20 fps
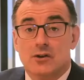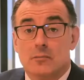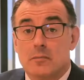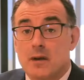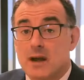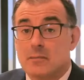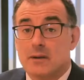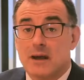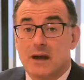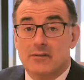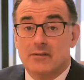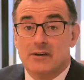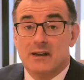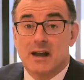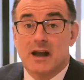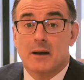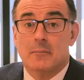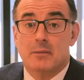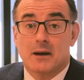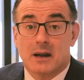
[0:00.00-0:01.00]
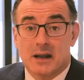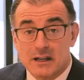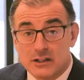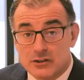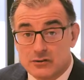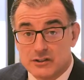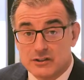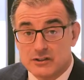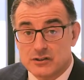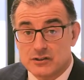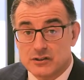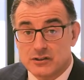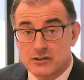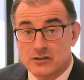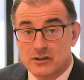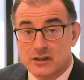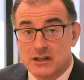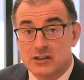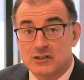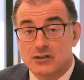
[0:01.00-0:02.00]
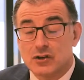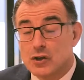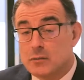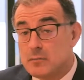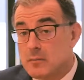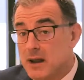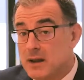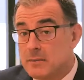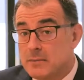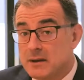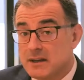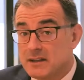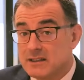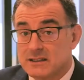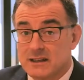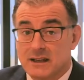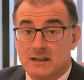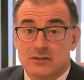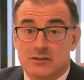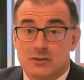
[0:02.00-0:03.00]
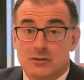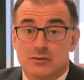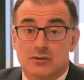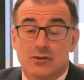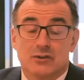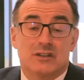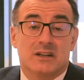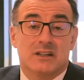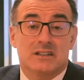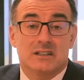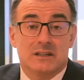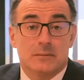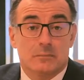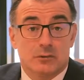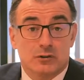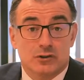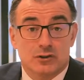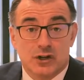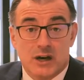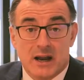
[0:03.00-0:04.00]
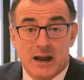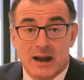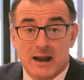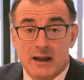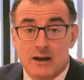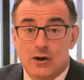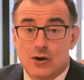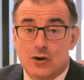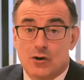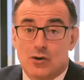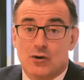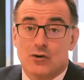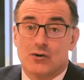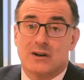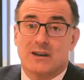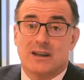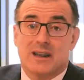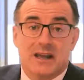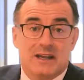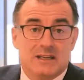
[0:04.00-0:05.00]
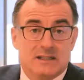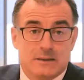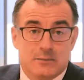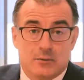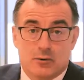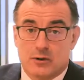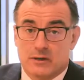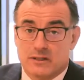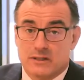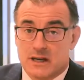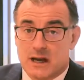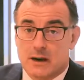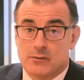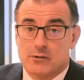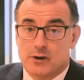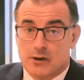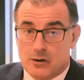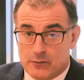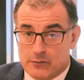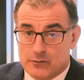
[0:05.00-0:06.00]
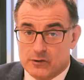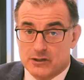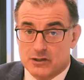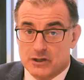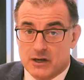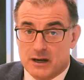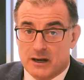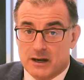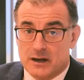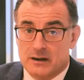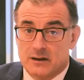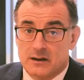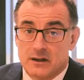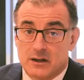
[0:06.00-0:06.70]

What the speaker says: You may be having ambulatory surgery, so you may be sent to just a simple chair or a lazy boy type recovery chair.